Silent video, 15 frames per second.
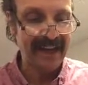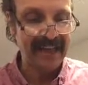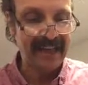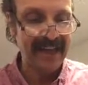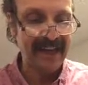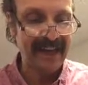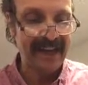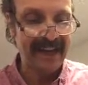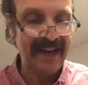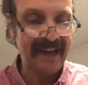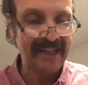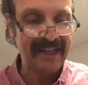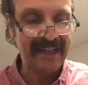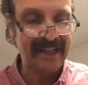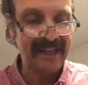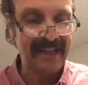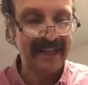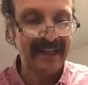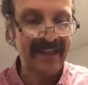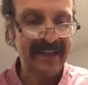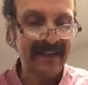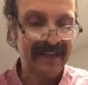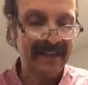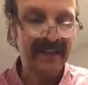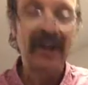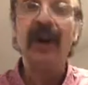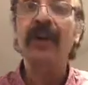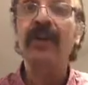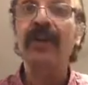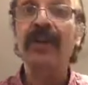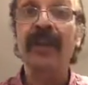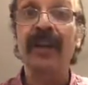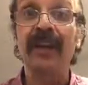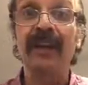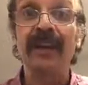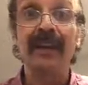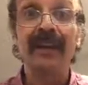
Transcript: idea that kind of tastes like a cookie,